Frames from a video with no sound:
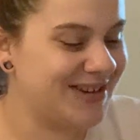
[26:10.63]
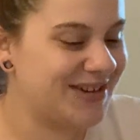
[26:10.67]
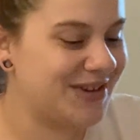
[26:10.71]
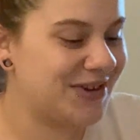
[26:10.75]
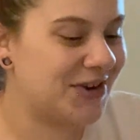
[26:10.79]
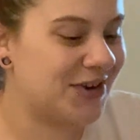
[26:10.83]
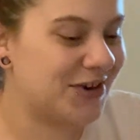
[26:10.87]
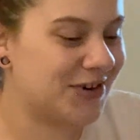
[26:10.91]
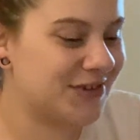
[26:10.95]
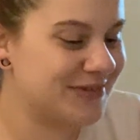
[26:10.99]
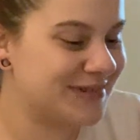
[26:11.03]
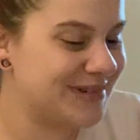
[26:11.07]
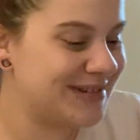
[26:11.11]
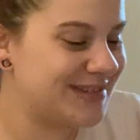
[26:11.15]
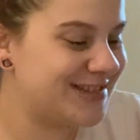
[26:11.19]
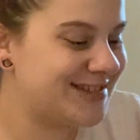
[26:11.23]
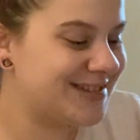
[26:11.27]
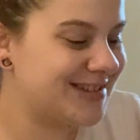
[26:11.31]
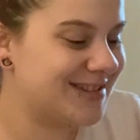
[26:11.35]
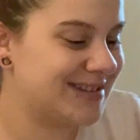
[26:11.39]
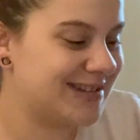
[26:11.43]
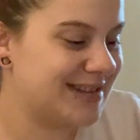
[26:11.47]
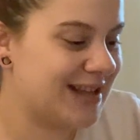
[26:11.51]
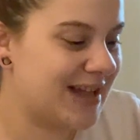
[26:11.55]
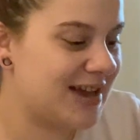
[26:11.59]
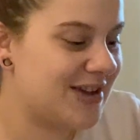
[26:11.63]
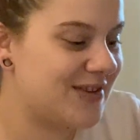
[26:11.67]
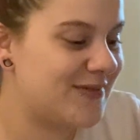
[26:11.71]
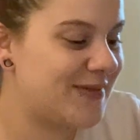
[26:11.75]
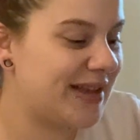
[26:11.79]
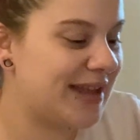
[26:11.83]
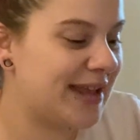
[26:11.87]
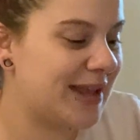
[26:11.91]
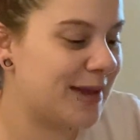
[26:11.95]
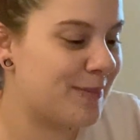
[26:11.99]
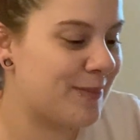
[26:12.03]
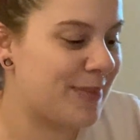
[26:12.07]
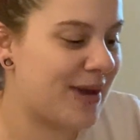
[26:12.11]
Courage, love,
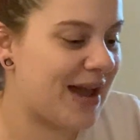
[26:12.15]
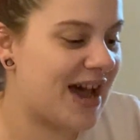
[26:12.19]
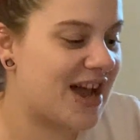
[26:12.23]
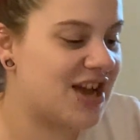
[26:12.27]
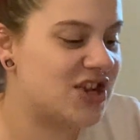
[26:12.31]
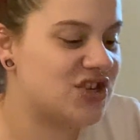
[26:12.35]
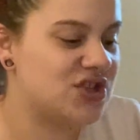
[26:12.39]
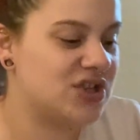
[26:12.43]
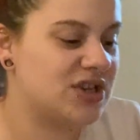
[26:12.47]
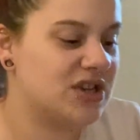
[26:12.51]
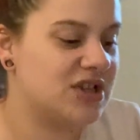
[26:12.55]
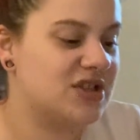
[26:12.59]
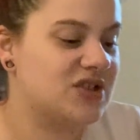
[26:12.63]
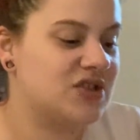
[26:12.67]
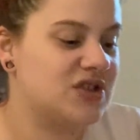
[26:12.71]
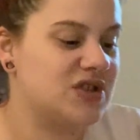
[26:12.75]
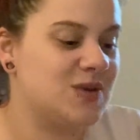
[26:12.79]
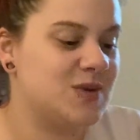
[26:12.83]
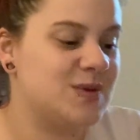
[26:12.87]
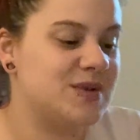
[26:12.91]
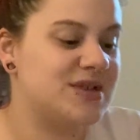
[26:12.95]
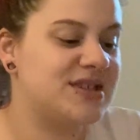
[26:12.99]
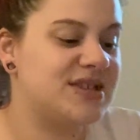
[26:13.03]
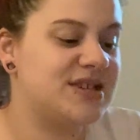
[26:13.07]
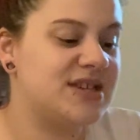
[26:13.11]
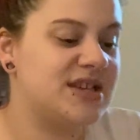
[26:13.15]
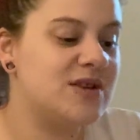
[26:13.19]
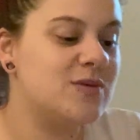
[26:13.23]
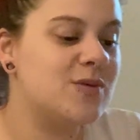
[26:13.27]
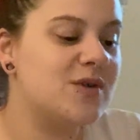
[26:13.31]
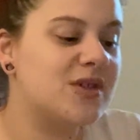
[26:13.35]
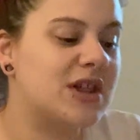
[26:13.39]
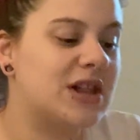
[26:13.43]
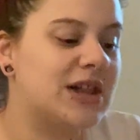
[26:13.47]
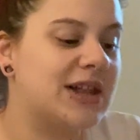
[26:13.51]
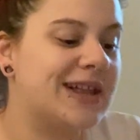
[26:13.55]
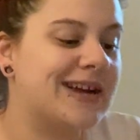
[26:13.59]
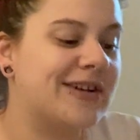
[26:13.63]
and compassion until you see
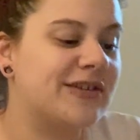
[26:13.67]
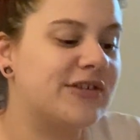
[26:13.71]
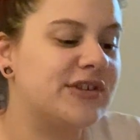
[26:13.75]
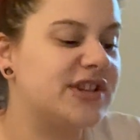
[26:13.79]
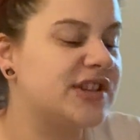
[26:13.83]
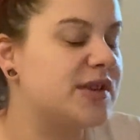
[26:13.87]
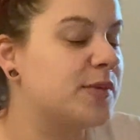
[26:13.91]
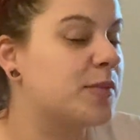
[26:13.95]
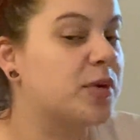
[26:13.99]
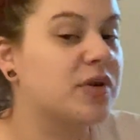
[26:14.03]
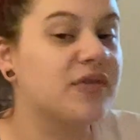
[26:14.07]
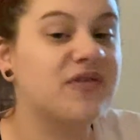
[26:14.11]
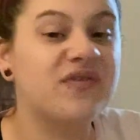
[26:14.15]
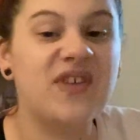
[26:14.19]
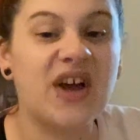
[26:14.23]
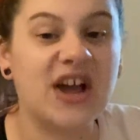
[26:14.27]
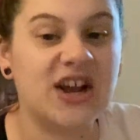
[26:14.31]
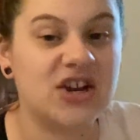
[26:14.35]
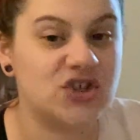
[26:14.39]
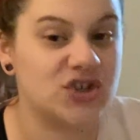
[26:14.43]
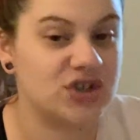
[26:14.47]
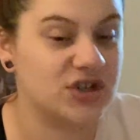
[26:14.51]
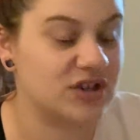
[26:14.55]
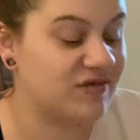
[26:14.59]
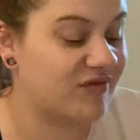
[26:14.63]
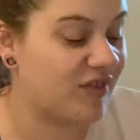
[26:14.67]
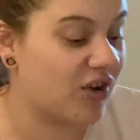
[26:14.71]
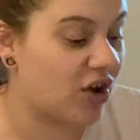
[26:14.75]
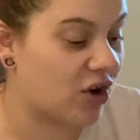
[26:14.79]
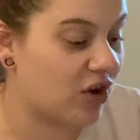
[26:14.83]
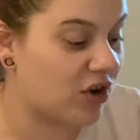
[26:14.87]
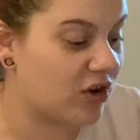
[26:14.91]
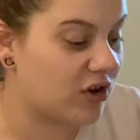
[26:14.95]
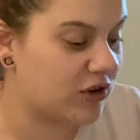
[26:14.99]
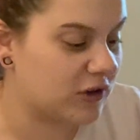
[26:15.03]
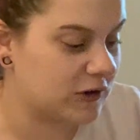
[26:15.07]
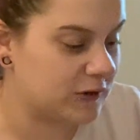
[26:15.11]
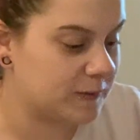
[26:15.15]
with clarity the perfection of
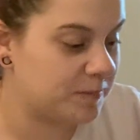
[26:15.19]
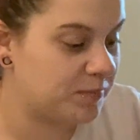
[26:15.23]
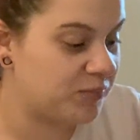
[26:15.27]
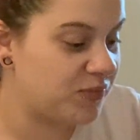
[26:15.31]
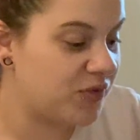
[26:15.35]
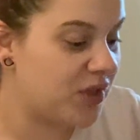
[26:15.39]
all.